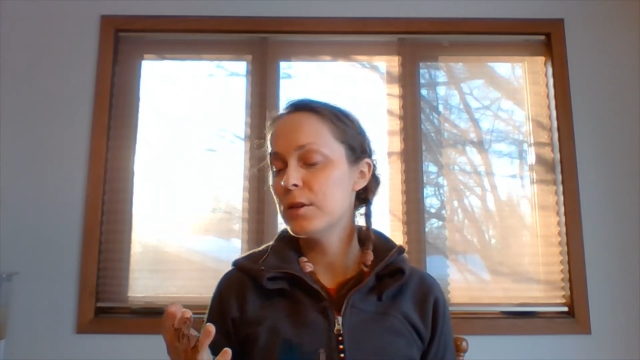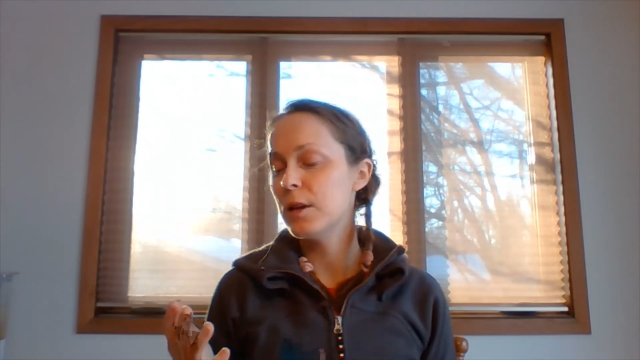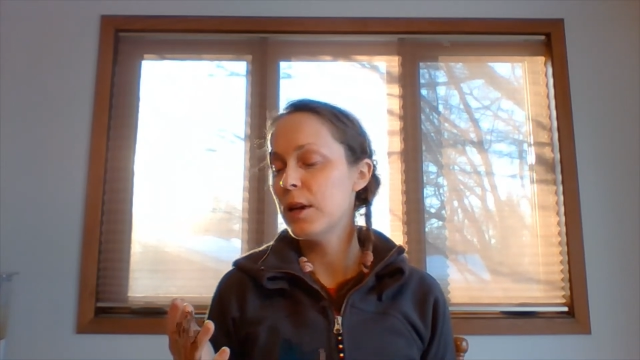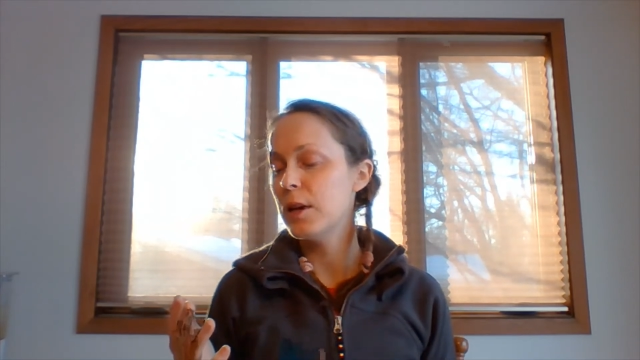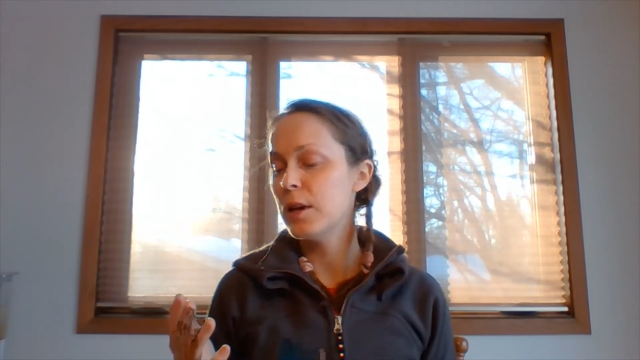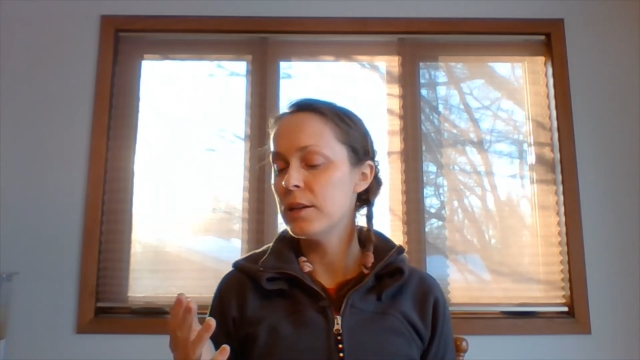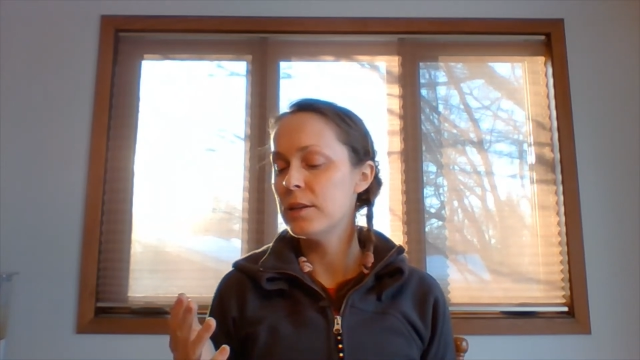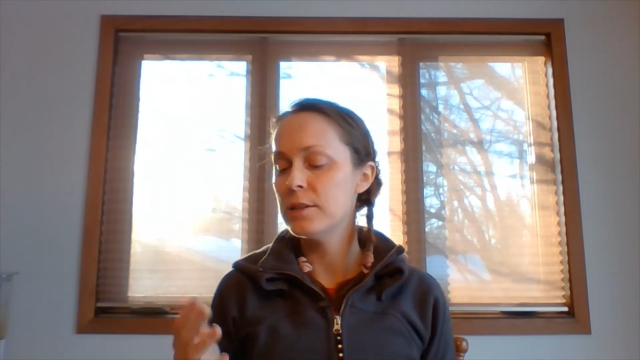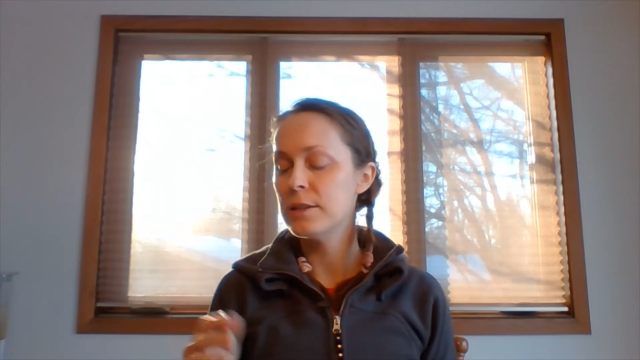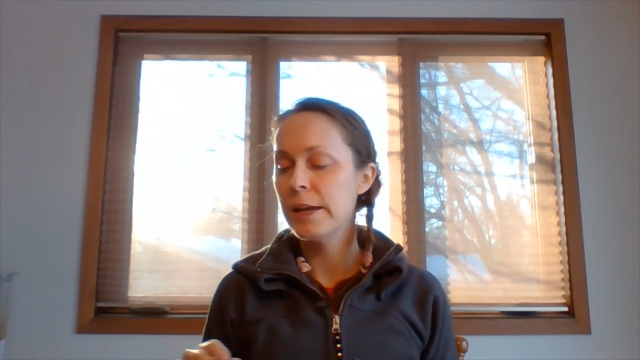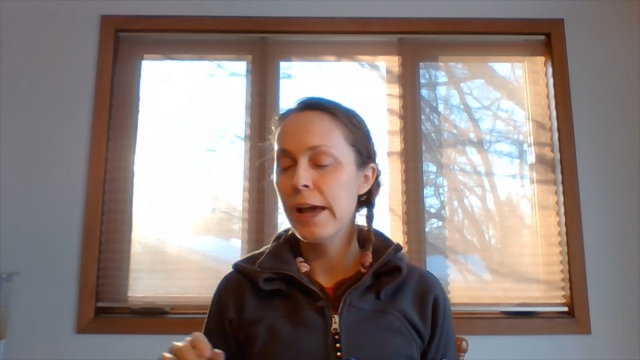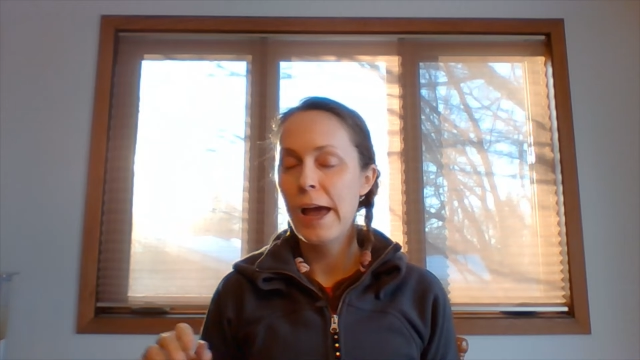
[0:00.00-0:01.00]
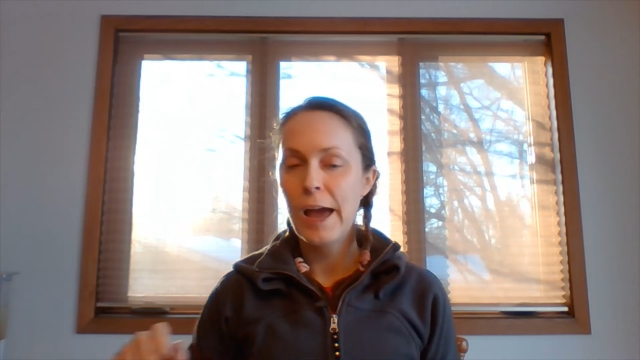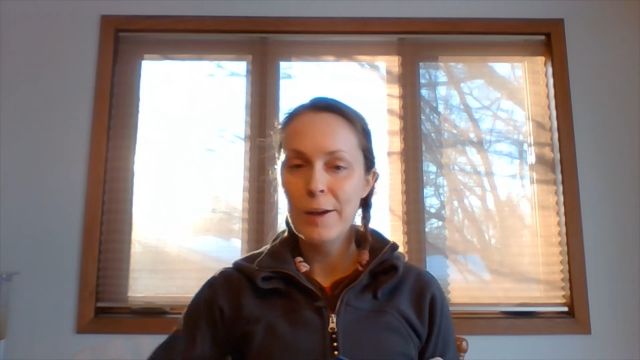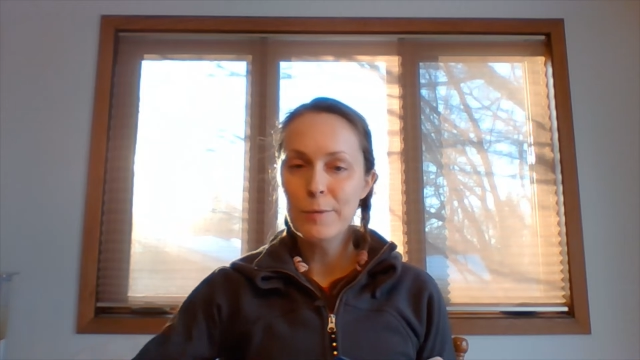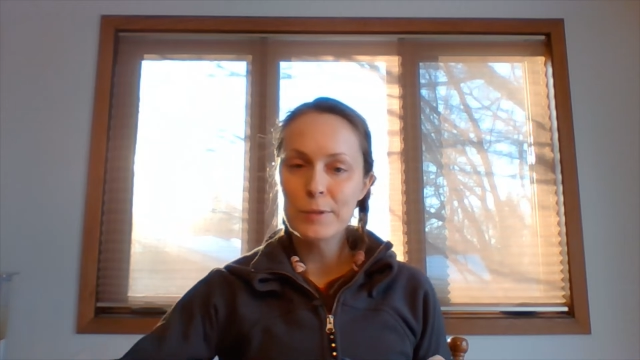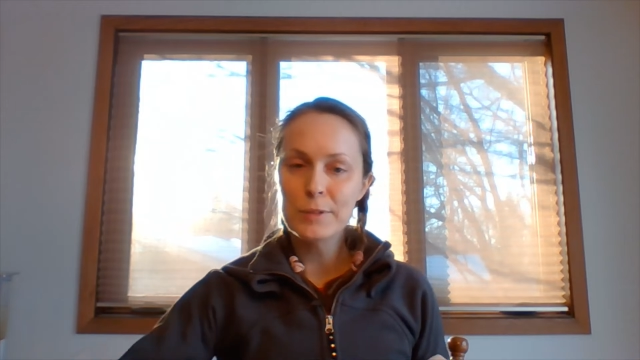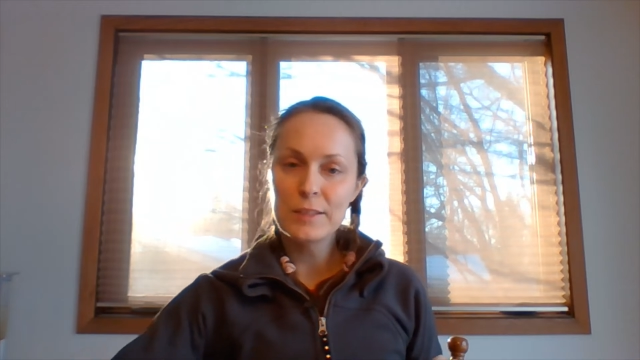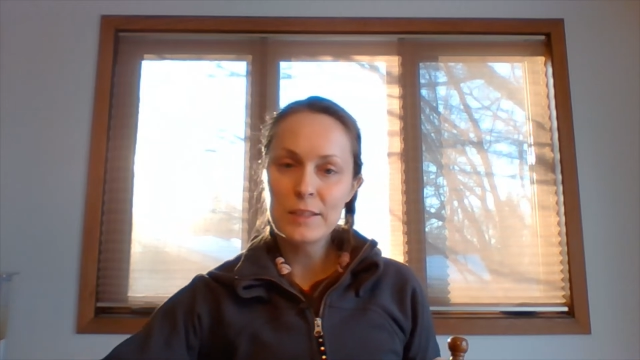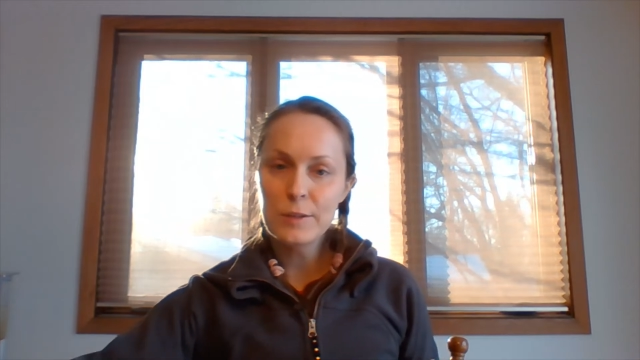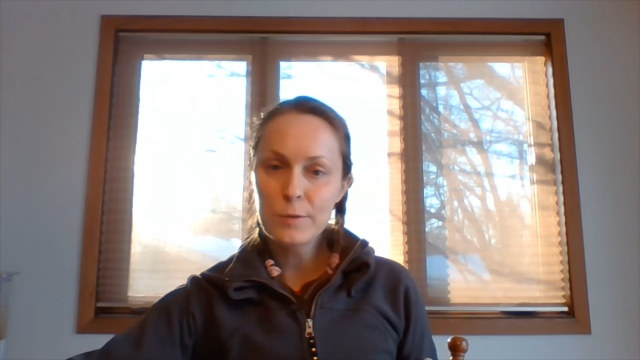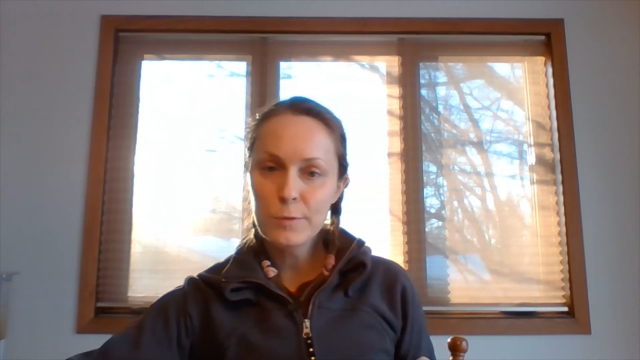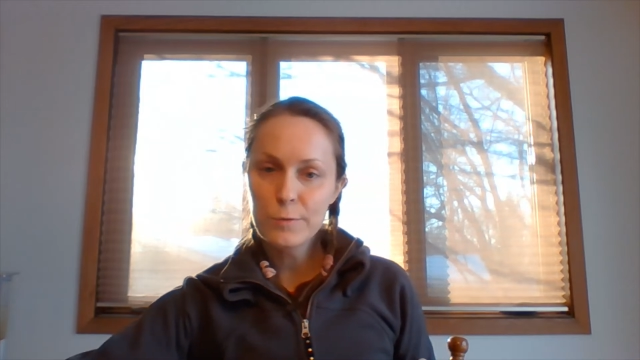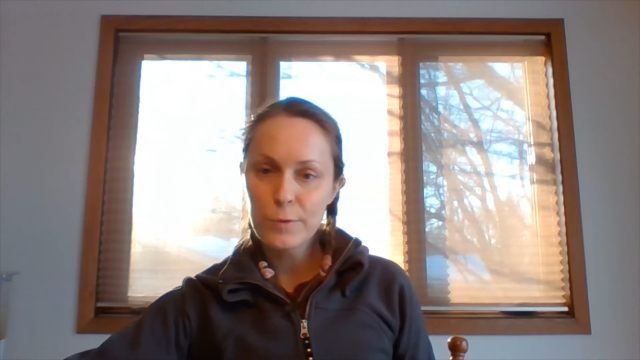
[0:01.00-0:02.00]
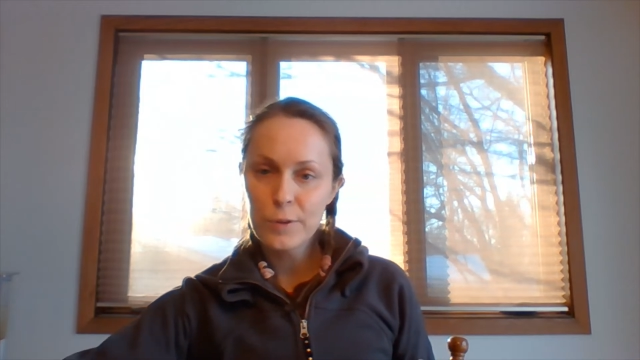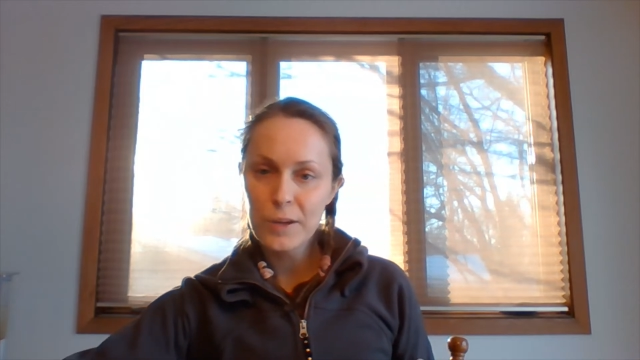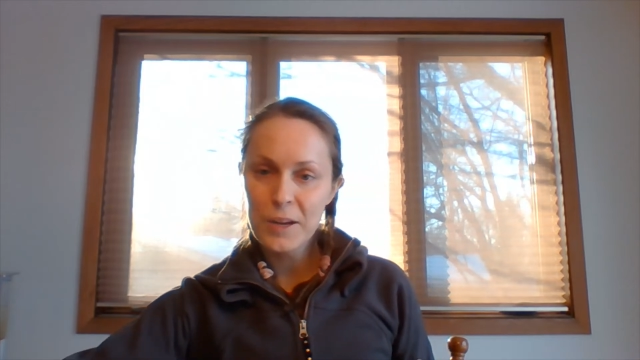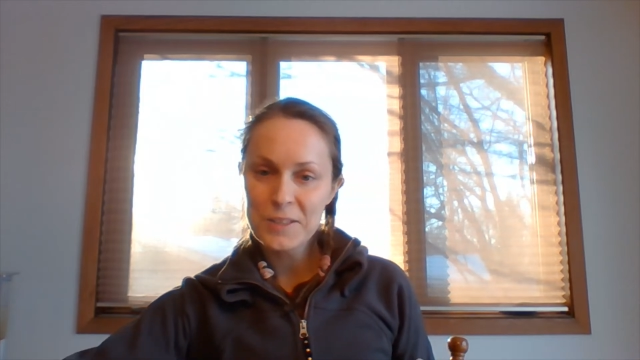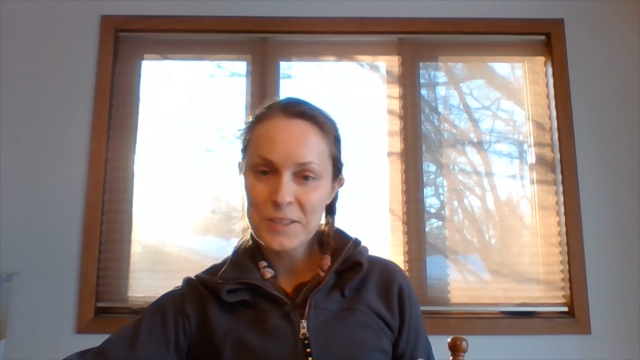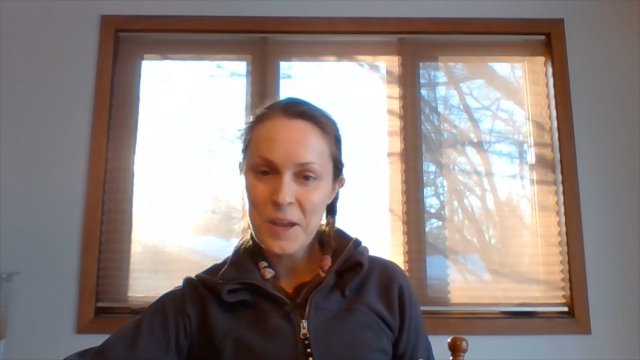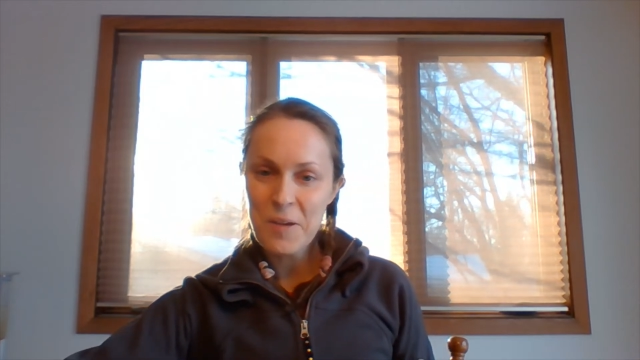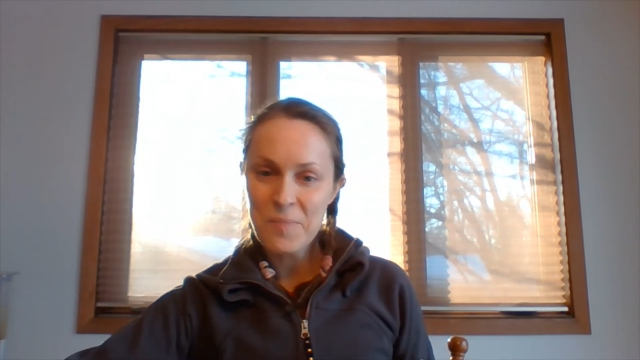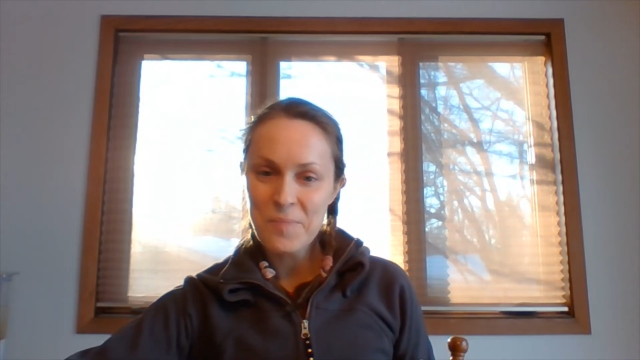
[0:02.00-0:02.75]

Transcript: and I will see you for the next step.